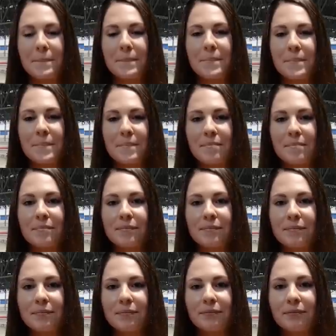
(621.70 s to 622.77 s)

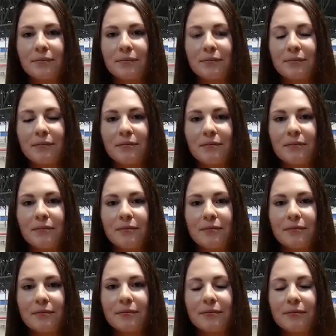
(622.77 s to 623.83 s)

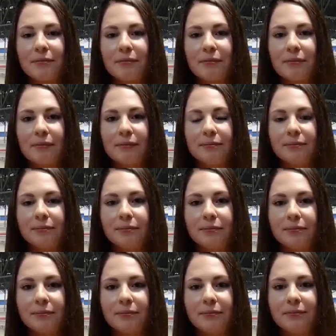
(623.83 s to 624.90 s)

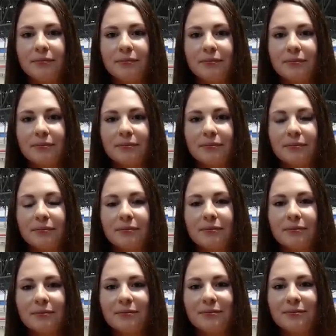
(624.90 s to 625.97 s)

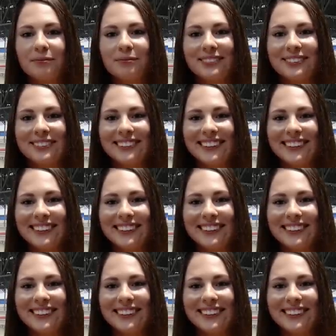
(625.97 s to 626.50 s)
[no speech]